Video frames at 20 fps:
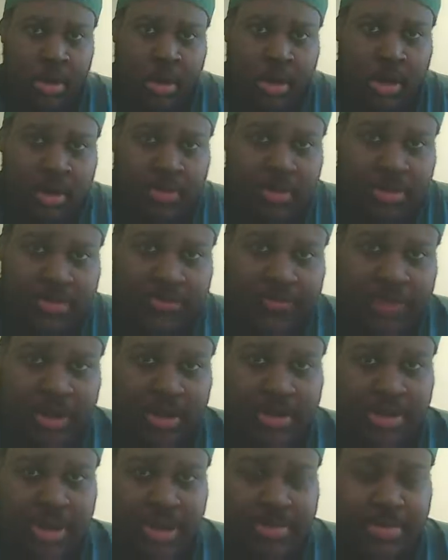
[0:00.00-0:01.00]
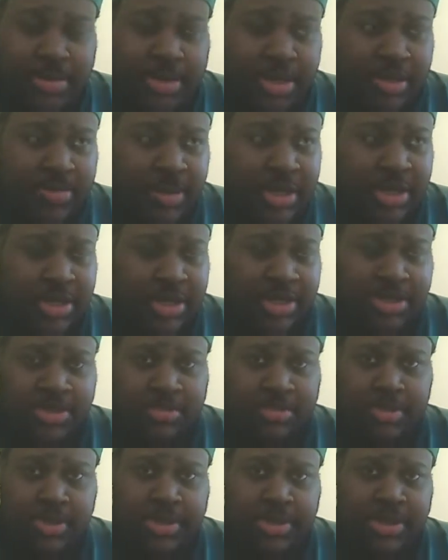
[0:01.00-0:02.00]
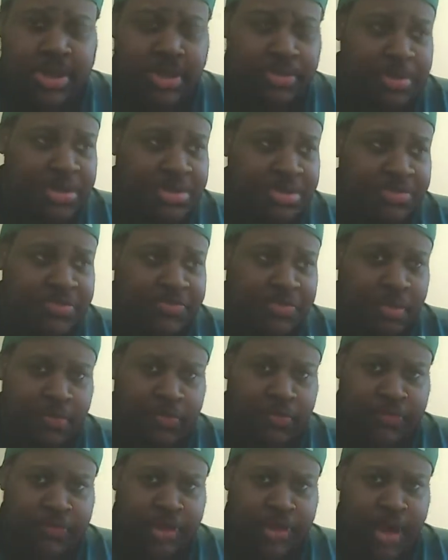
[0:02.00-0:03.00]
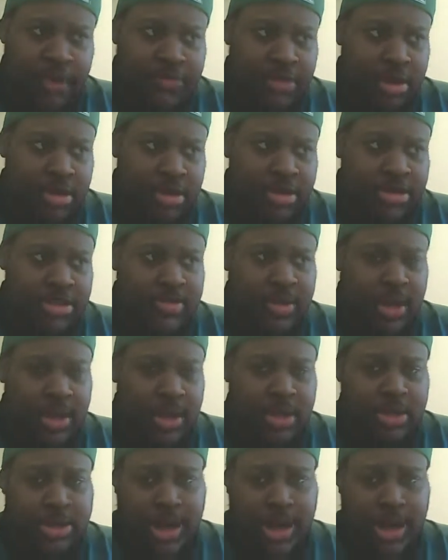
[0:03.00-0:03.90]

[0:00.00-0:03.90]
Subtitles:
All right, what the fuck's happening, everybody? This your boy, that pussy 445. Y'all can see by the